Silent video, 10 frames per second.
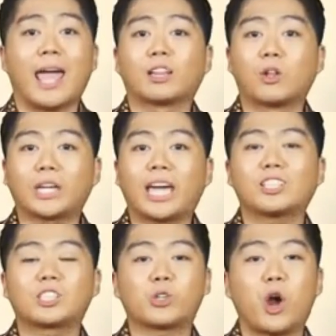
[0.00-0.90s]
and
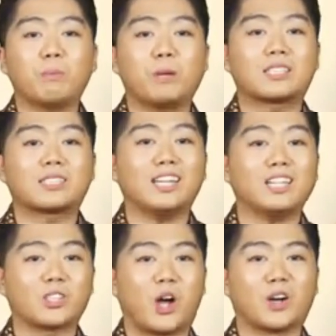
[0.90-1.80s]
locate strong beats in
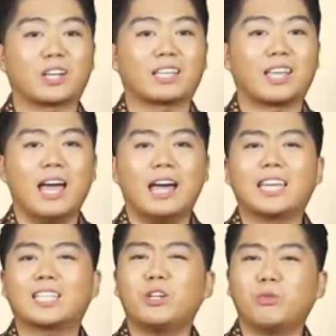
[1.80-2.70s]
a song,
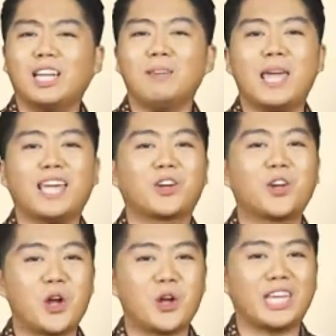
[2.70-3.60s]
it can really make
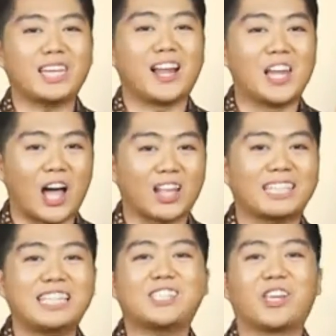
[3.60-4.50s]
your learning a lot
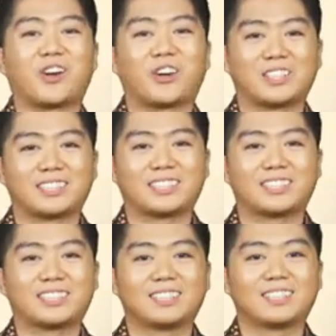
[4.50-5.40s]
easier.
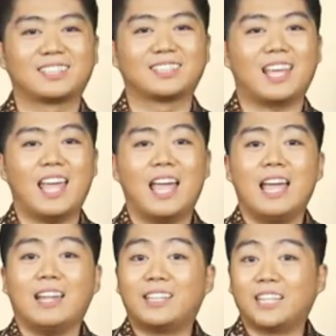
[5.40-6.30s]

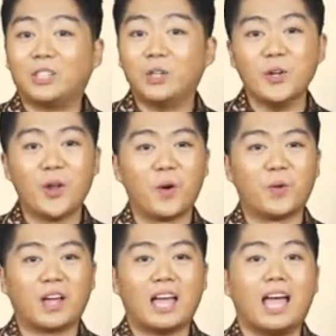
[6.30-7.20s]
Did you
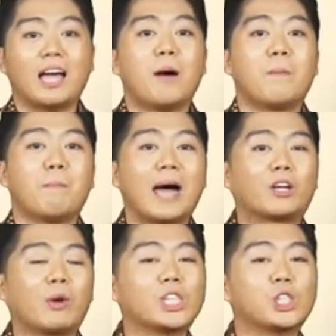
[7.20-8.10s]
know
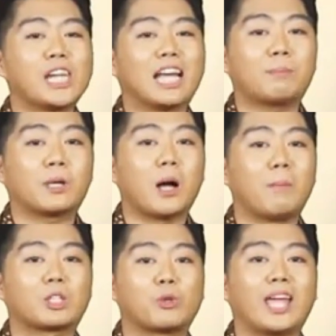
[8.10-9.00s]
Migration has
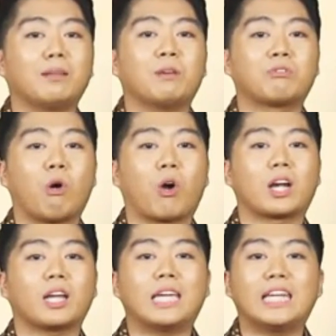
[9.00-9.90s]
become a trend
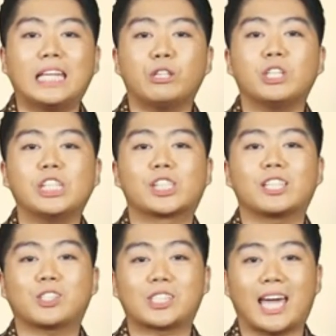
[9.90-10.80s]
before in
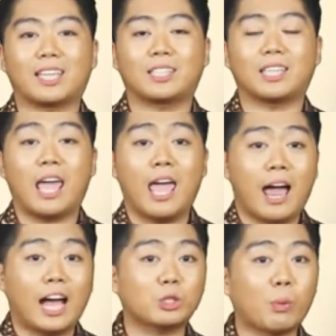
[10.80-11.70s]
Indonesian society
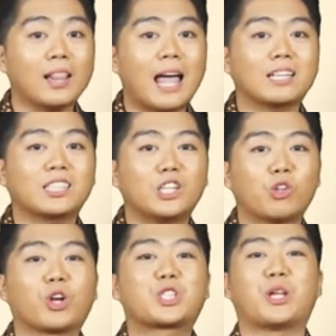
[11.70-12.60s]
as well as in
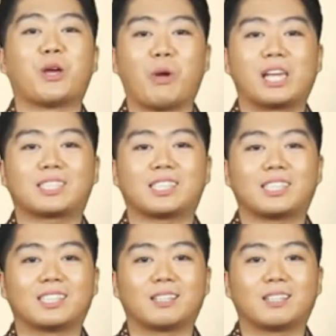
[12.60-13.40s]
North Sulawesi.